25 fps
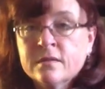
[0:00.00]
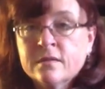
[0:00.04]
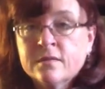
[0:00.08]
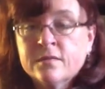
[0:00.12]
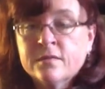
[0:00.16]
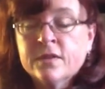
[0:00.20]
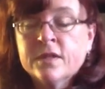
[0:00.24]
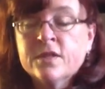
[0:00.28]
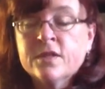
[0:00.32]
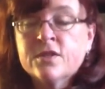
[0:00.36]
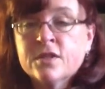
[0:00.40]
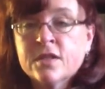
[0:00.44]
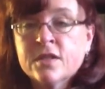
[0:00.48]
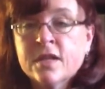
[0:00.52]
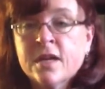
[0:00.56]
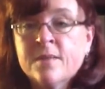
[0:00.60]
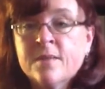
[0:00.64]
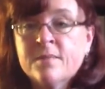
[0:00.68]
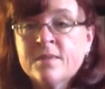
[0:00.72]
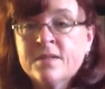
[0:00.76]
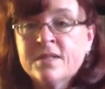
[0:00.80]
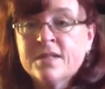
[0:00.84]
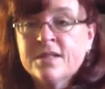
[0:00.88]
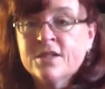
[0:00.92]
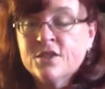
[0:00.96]
Fiction
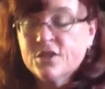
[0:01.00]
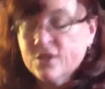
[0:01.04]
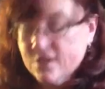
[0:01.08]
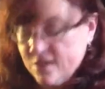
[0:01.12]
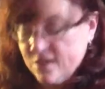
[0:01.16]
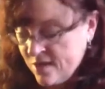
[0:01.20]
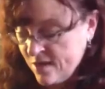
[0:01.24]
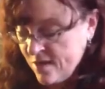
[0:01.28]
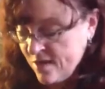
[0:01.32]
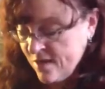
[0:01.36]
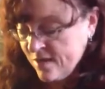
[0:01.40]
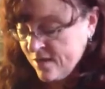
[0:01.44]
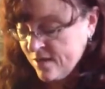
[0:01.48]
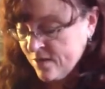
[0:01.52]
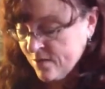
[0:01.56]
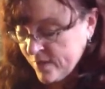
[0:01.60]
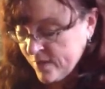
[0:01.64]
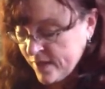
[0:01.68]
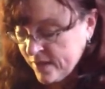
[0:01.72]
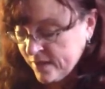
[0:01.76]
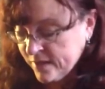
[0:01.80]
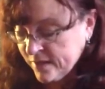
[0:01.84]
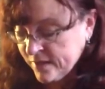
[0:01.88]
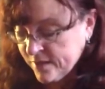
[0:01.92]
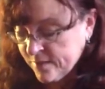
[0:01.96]
Competition, and I
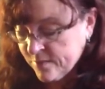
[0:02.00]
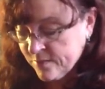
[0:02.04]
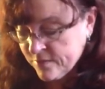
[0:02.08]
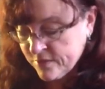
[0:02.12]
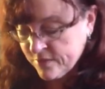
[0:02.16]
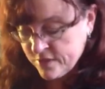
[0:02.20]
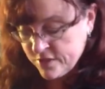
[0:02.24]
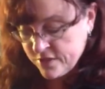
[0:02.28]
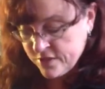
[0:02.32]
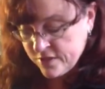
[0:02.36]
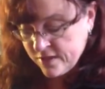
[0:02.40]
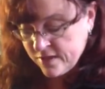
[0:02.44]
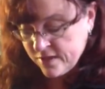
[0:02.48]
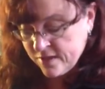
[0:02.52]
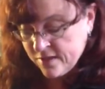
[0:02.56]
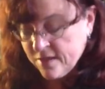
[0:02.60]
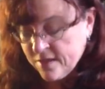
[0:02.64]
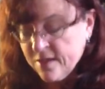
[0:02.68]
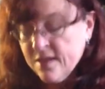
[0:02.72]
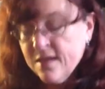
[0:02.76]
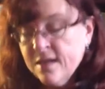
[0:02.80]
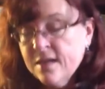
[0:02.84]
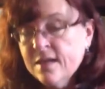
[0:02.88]
greatly appreciate it.